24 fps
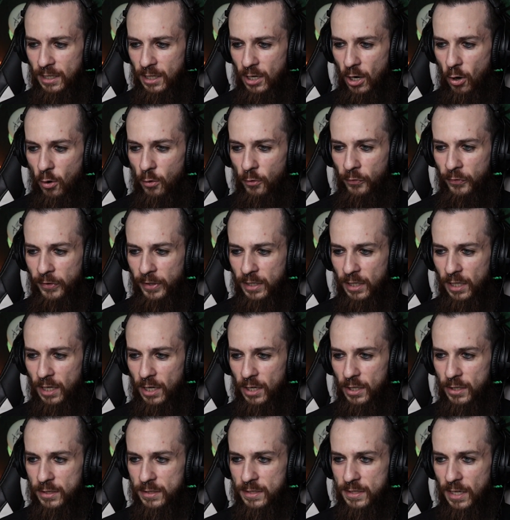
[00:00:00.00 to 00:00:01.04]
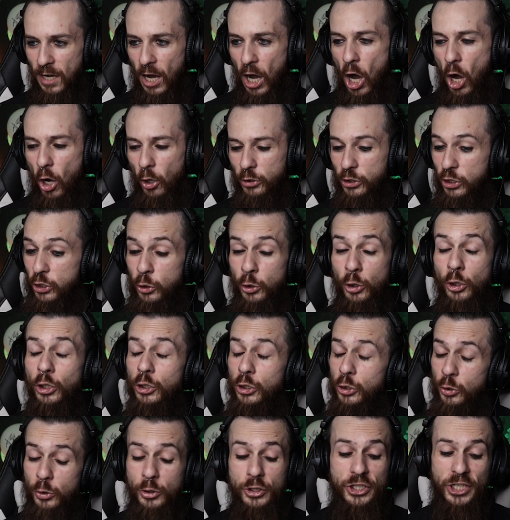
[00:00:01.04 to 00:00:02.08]
Comfy clothes. Oh, you
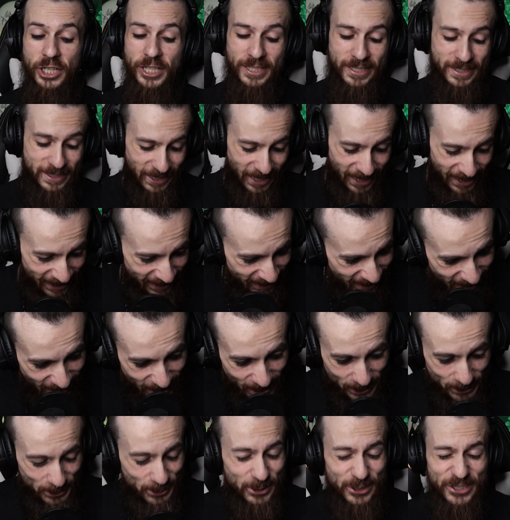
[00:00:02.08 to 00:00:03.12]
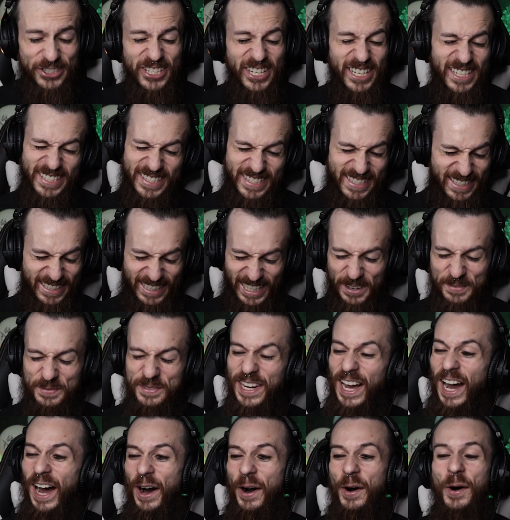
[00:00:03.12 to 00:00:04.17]
just
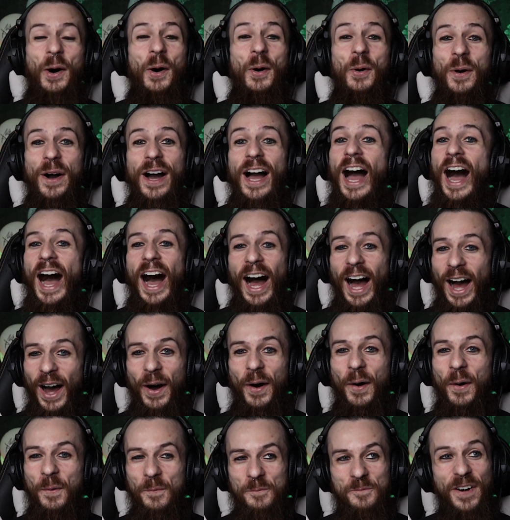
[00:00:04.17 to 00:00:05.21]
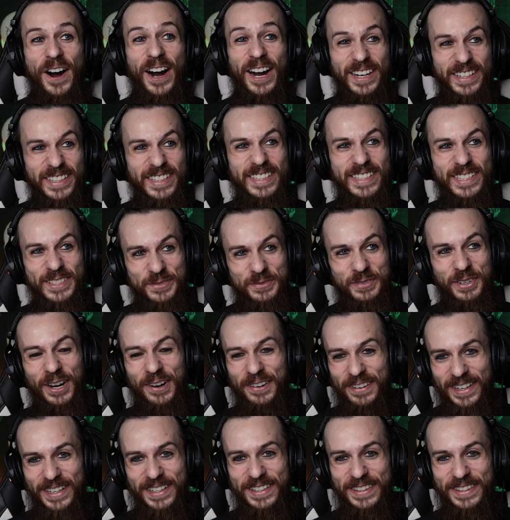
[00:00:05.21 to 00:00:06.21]
skipped a whole part that is very